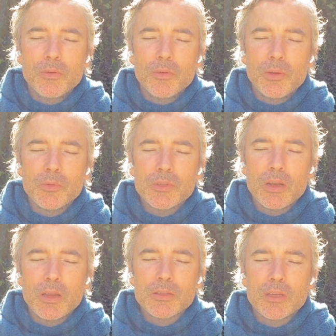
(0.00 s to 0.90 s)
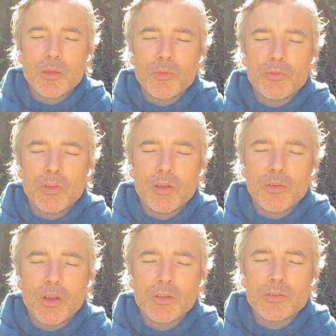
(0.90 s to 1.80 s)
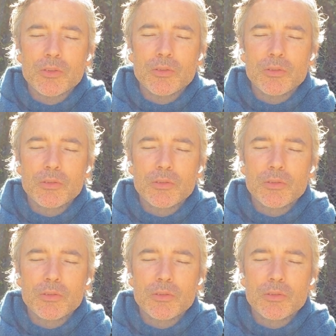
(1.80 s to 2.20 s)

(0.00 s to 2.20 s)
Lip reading: When was the last time you felt gratitude?